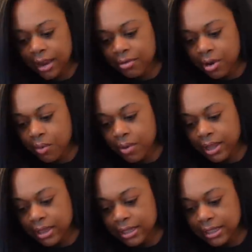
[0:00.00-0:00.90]
I don't know
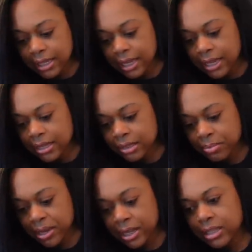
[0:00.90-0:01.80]
what this is,
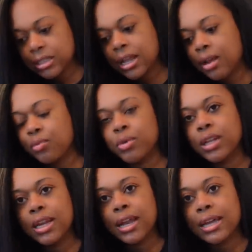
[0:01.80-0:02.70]
but it's like
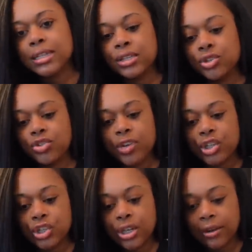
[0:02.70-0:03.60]
really nice and
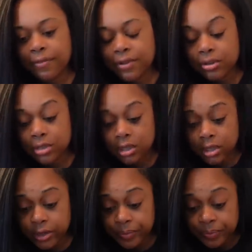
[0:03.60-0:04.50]
stretchy and it feels
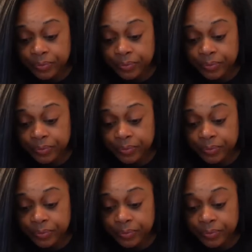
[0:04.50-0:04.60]
good.